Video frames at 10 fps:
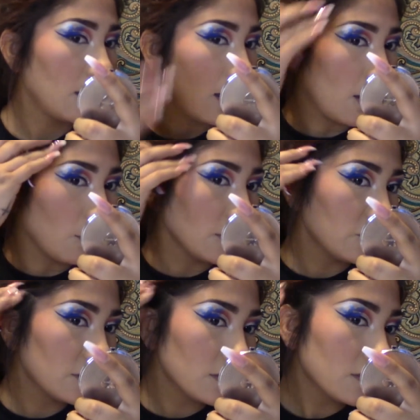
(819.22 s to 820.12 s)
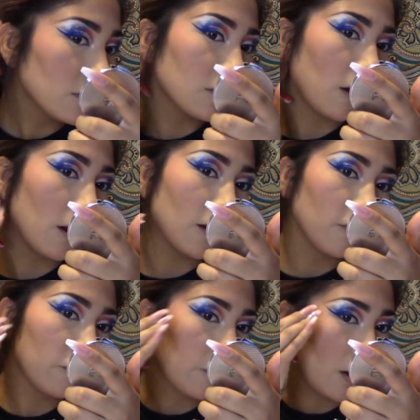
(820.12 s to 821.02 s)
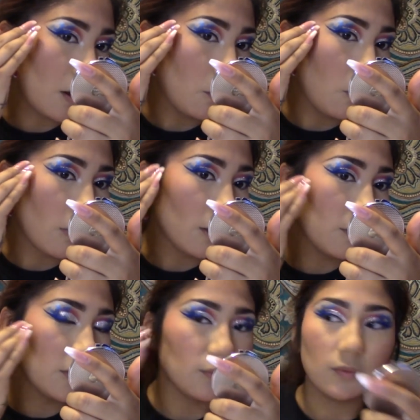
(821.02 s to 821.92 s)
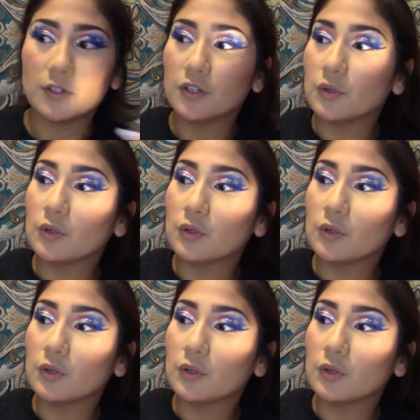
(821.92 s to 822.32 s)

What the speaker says: and we're just going to start from where we would